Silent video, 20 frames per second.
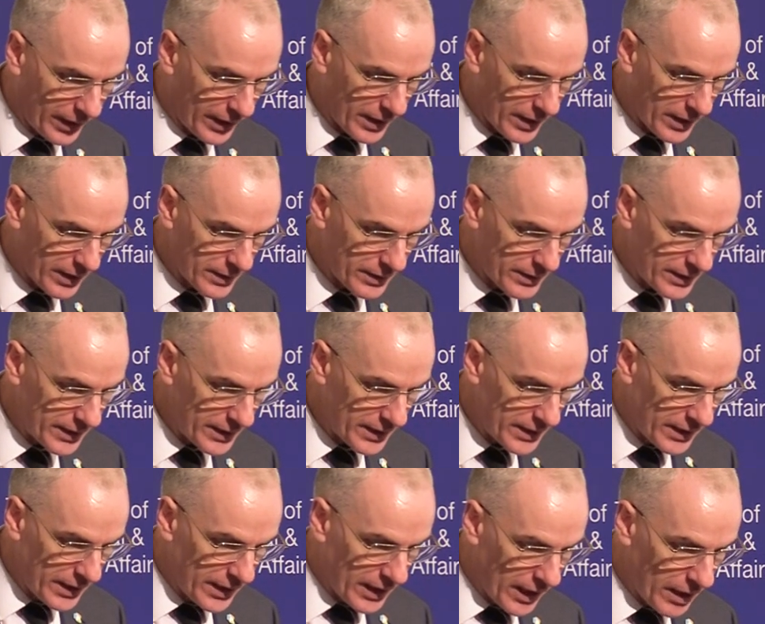uh,
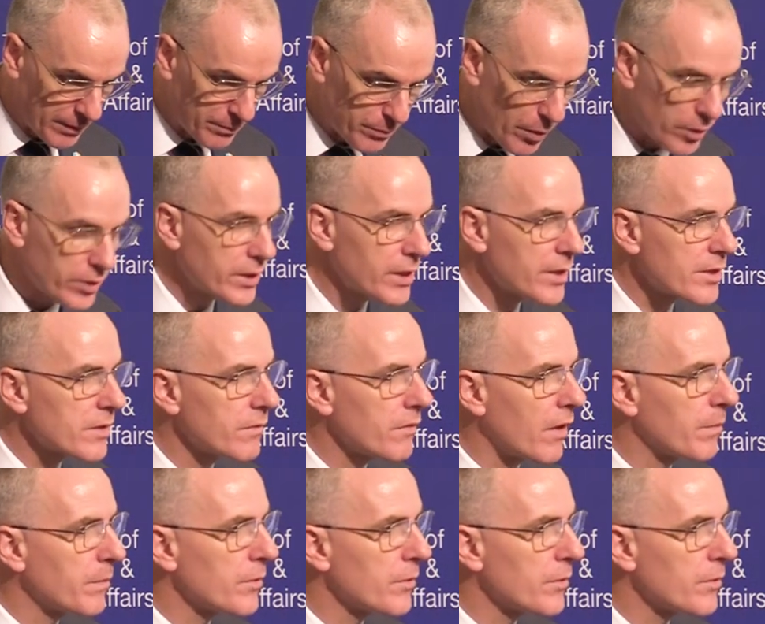the abundance of